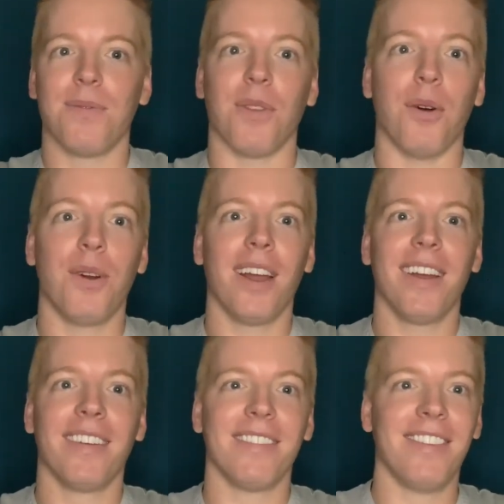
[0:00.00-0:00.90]
okay,
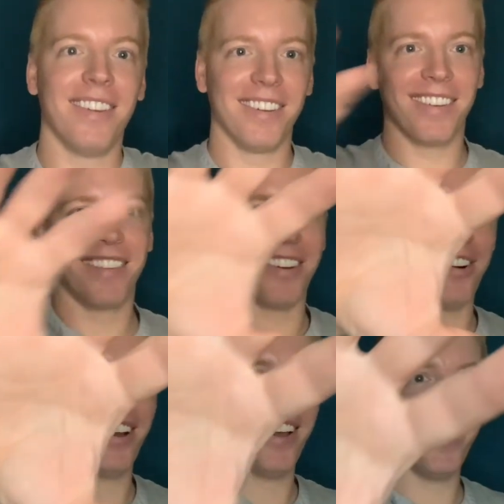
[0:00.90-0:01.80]
go
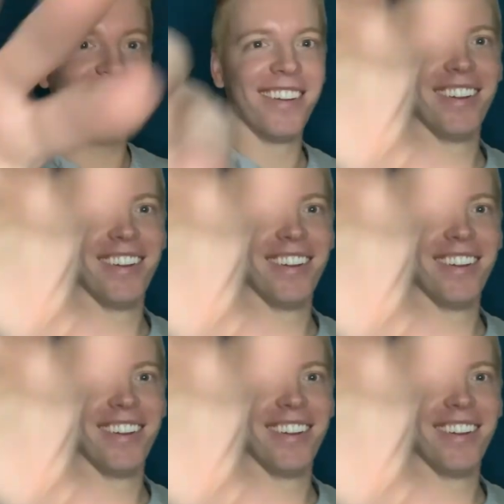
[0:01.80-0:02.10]
ahead.